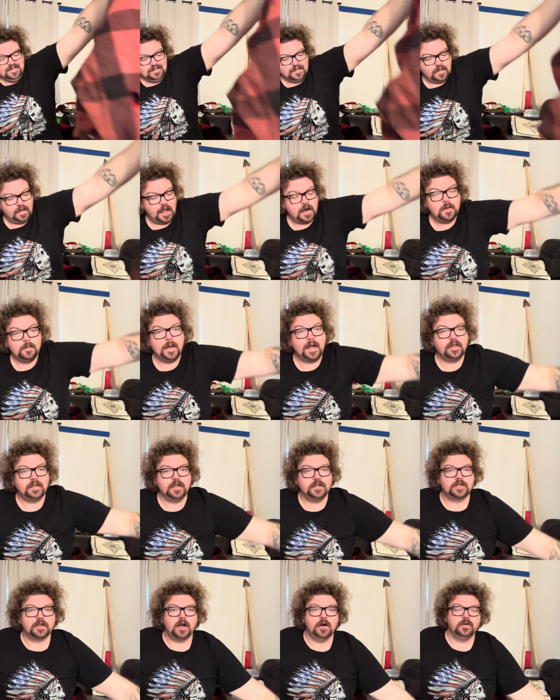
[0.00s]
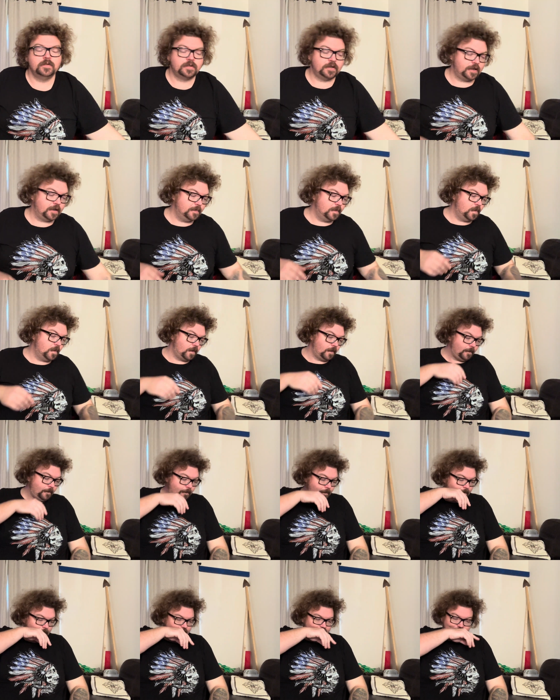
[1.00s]
They don't make these coats anymore.
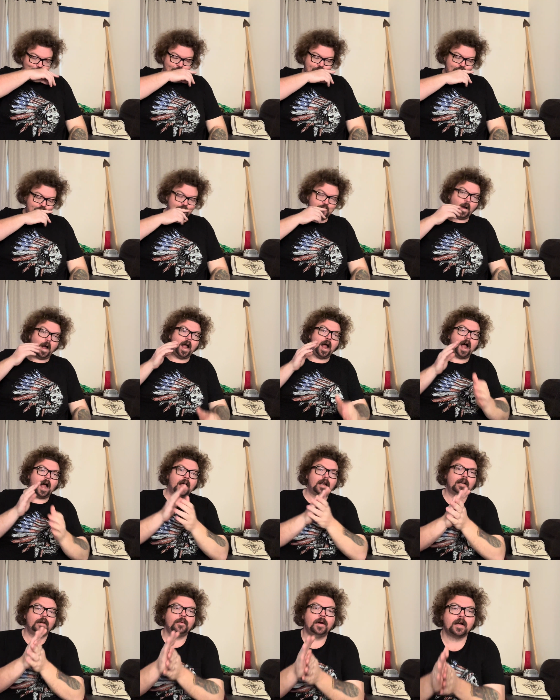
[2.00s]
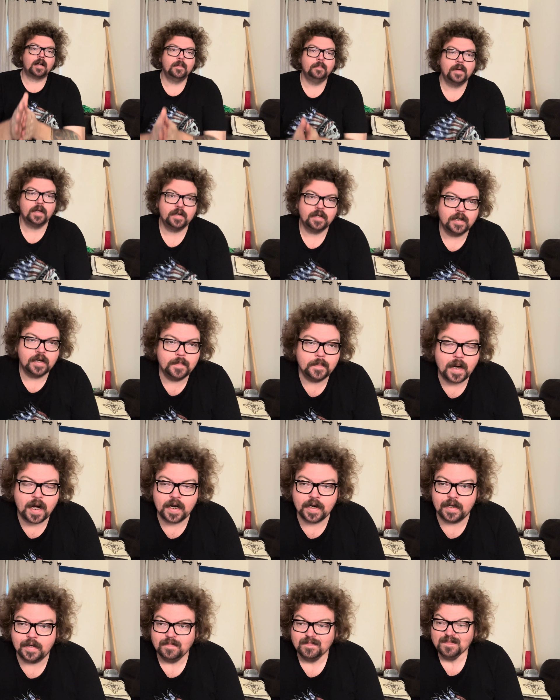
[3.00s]
So I highly recommend
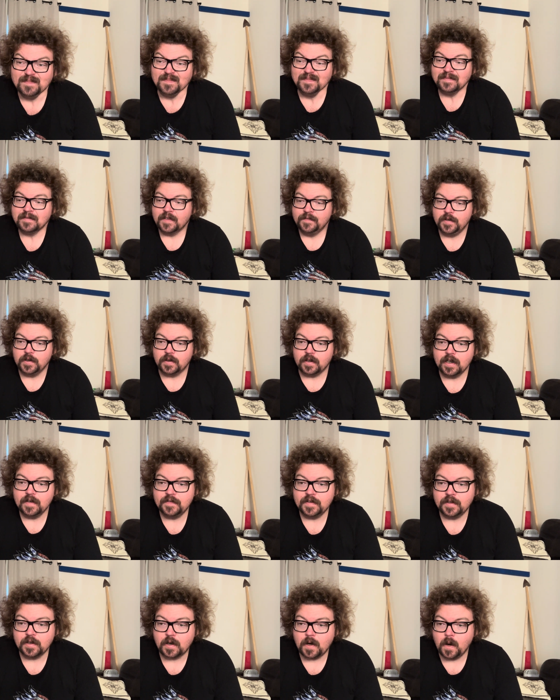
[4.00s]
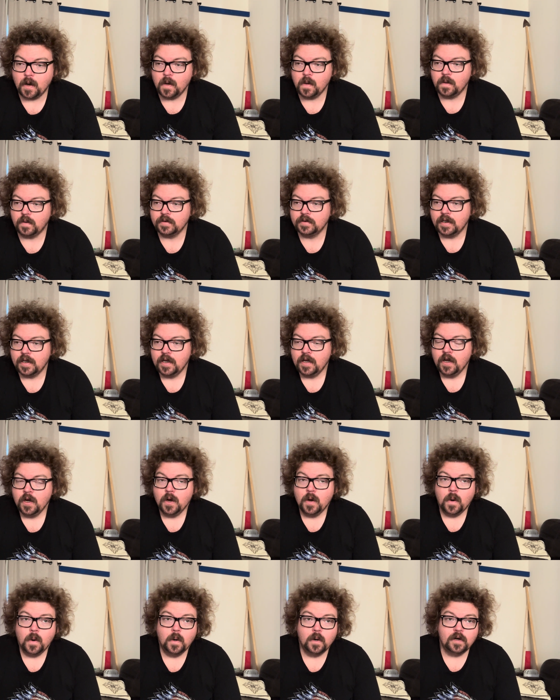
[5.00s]
anybody, if you live in the cold
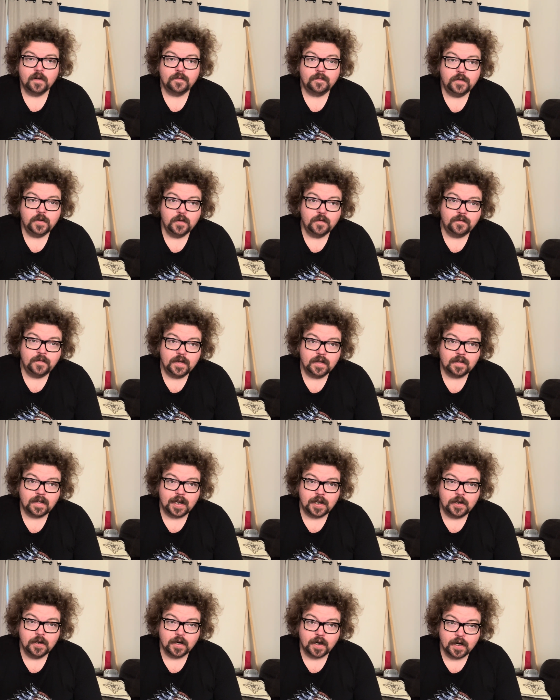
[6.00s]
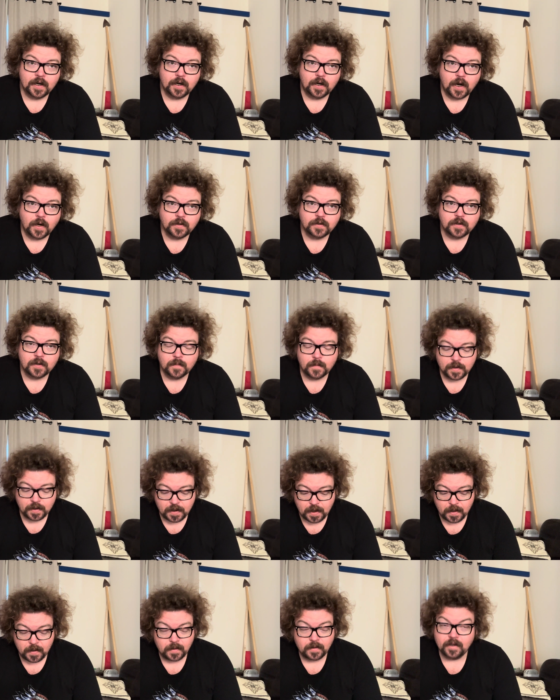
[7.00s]
or if you feel like you're going to go somewhere
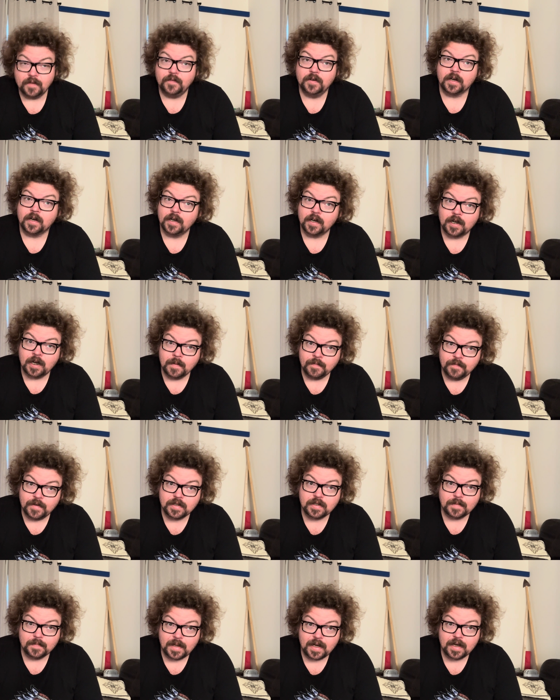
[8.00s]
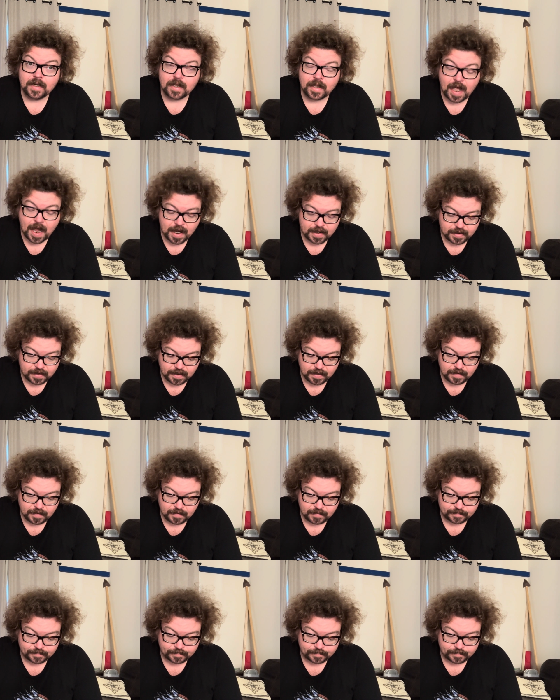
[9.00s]
cold, if you're going to come visit me in Alaska,